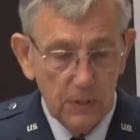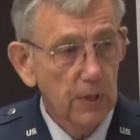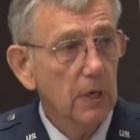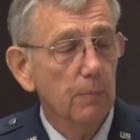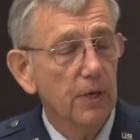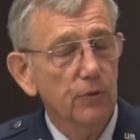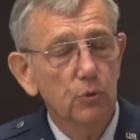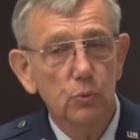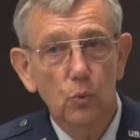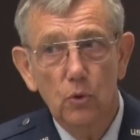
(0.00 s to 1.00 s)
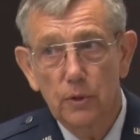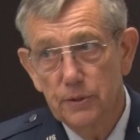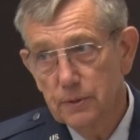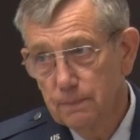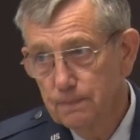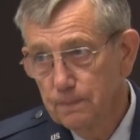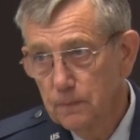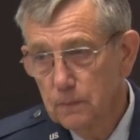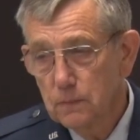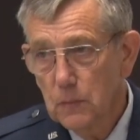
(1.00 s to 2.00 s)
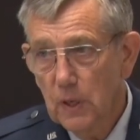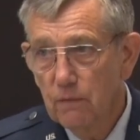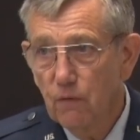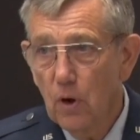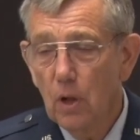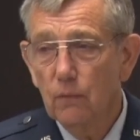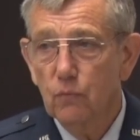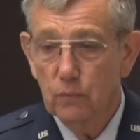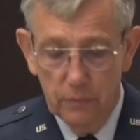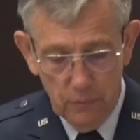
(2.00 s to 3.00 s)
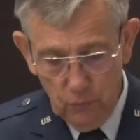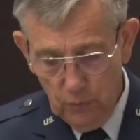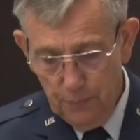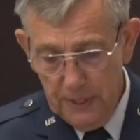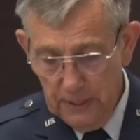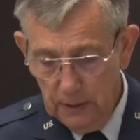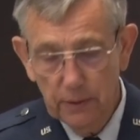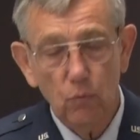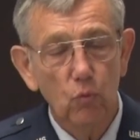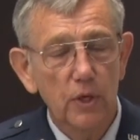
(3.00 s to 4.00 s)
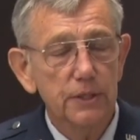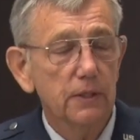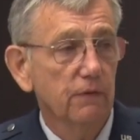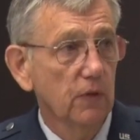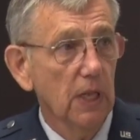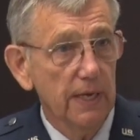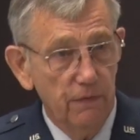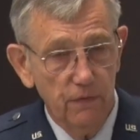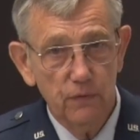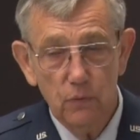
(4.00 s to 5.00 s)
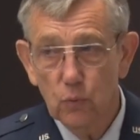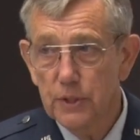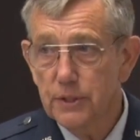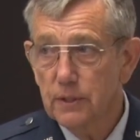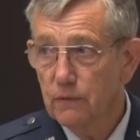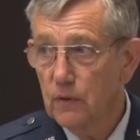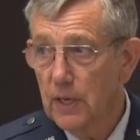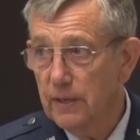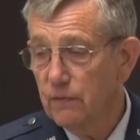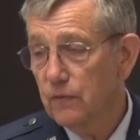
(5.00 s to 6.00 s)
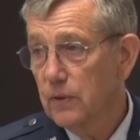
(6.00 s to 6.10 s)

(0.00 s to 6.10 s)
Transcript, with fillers: Think about those words. Involve repeatedly risk of life, risk of life,